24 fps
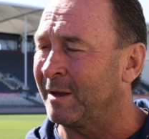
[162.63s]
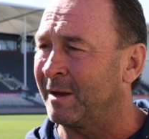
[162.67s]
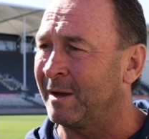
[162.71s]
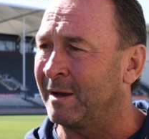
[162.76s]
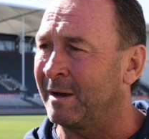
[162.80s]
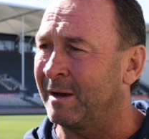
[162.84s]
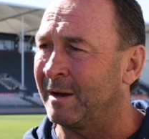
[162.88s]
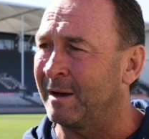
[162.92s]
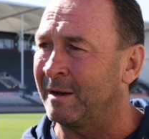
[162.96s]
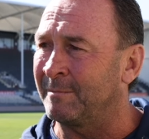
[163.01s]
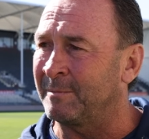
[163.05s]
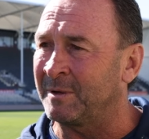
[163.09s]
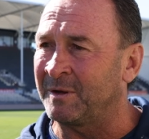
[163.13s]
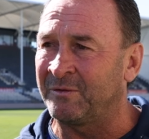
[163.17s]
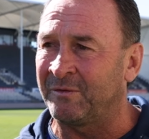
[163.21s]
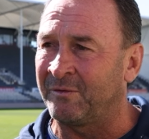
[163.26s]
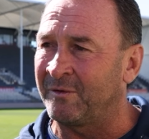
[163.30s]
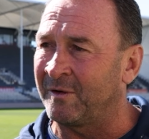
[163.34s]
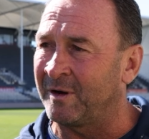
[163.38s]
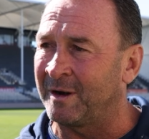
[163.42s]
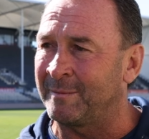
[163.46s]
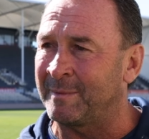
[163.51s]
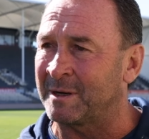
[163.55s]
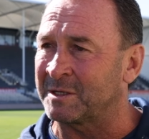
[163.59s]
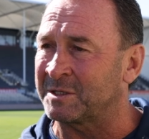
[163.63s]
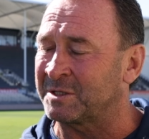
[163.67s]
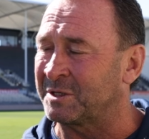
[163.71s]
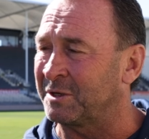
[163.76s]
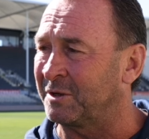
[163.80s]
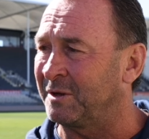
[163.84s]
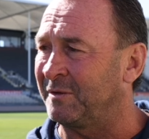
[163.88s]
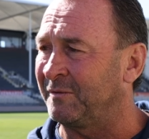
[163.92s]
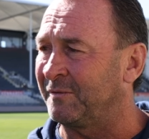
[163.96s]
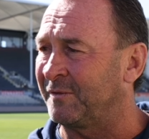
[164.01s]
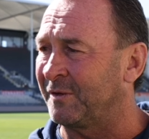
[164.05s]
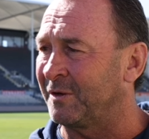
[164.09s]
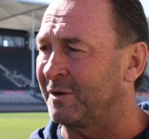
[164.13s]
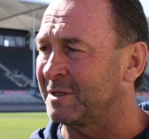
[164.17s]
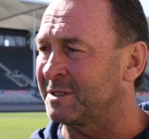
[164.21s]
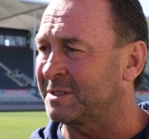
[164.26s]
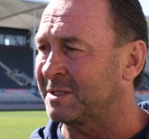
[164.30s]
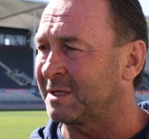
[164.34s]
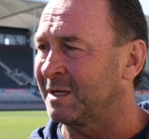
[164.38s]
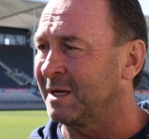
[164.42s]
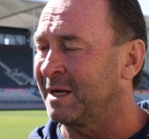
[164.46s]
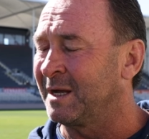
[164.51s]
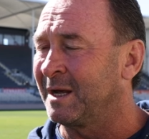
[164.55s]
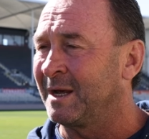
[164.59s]
Um, he's very much team
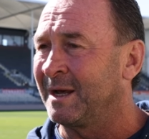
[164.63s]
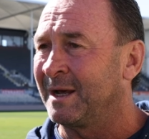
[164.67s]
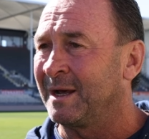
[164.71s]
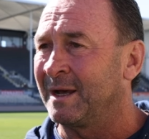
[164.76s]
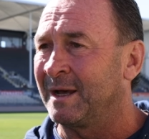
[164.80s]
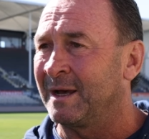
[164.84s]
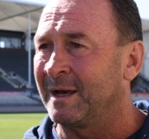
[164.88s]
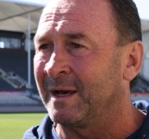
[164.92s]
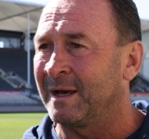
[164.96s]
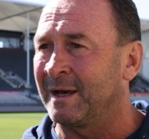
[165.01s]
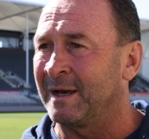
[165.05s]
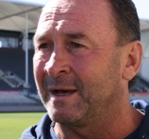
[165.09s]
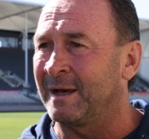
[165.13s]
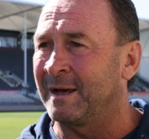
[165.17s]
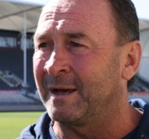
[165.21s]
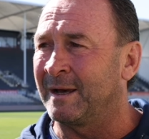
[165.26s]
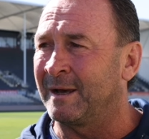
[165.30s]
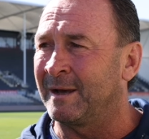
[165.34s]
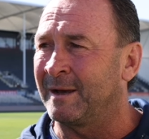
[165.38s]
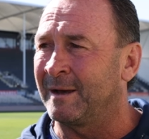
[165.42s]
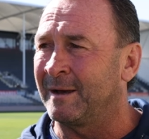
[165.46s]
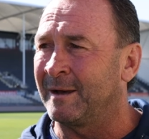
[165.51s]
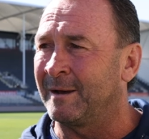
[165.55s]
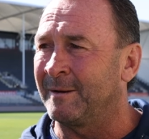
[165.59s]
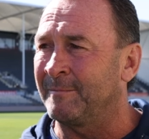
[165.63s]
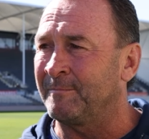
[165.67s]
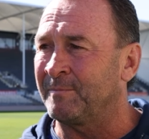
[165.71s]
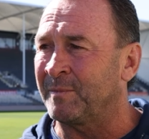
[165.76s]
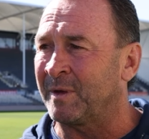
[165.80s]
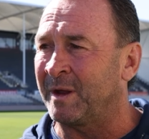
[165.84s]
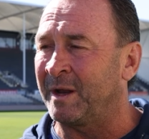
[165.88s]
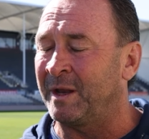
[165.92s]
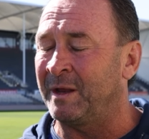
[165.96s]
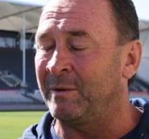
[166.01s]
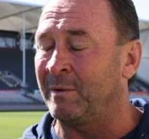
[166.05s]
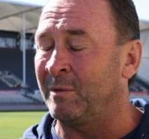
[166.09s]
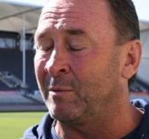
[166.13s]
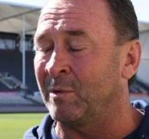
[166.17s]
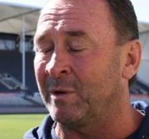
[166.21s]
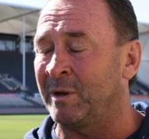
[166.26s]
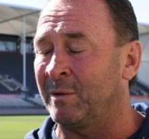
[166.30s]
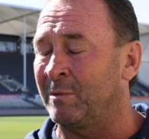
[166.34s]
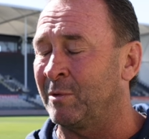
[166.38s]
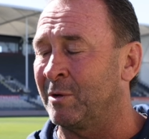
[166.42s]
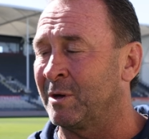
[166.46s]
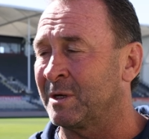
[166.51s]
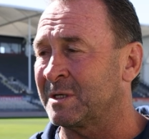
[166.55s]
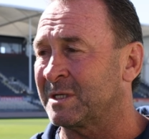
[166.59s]
first, um, and he,
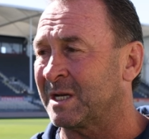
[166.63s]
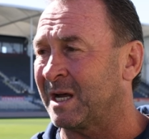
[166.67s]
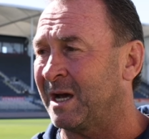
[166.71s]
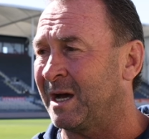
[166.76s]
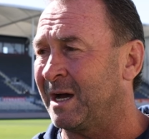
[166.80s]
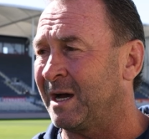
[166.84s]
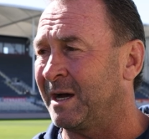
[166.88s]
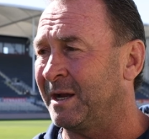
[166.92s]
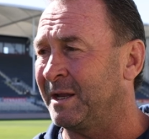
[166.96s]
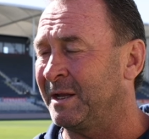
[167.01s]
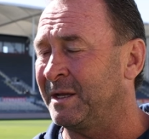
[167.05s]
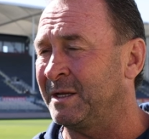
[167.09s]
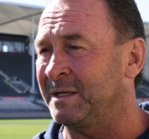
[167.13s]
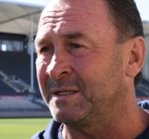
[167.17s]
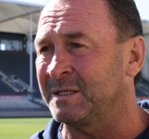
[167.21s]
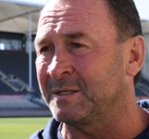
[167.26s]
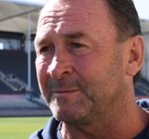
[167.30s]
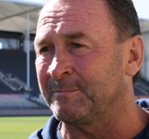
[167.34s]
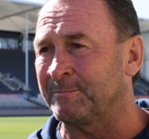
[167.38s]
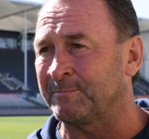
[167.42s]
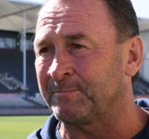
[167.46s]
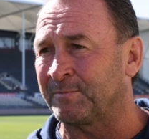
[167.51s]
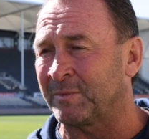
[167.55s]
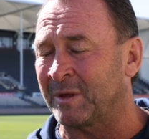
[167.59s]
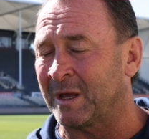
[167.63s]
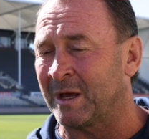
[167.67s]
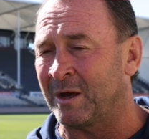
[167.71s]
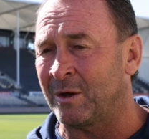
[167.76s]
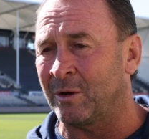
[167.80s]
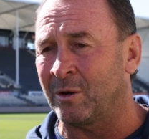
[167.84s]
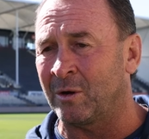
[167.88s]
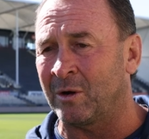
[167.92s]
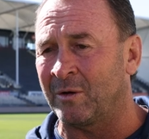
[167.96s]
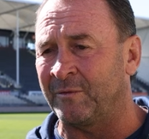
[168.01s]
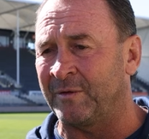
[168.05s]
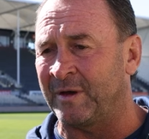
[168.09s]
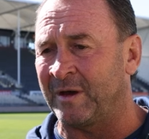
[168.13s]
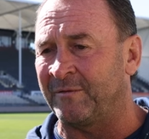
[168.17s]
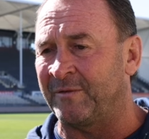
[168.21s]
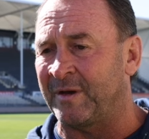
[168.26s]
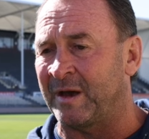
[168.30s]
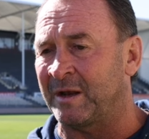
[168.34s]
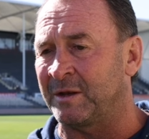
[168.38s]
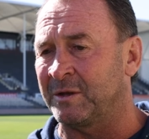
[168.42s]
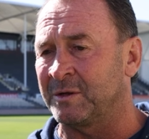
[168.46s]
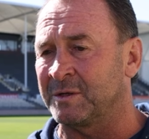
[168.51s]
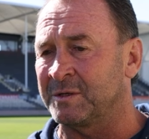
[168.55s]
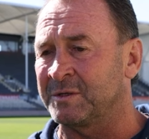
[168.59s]
he works hard. He's you know, of our
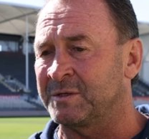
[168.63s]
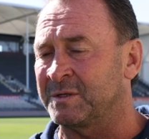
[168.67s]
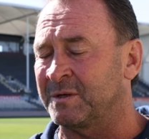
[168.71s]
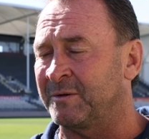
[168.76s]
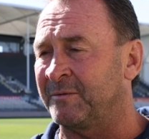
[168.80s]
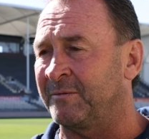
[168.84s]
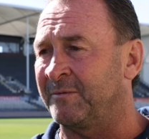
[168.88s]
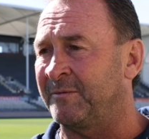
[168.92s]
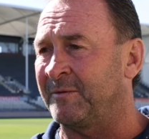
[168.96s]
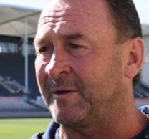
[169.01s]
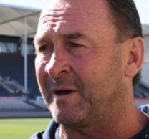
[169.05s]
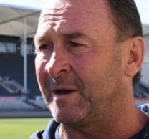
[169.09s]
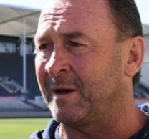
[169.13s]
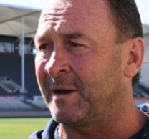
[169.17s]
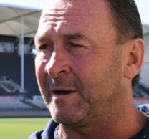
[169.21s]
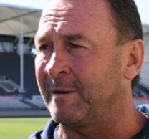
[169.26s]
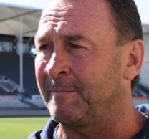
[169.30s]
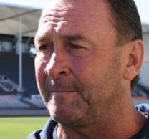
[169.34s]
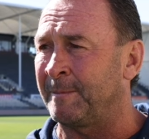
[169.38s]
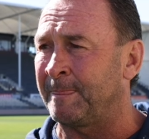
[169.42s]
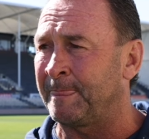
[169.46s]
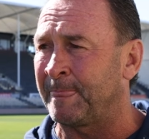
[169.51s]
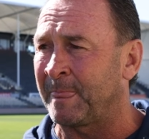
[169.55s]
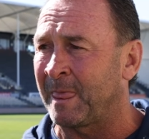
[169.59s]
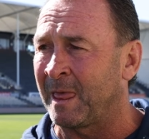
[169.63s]
values of um,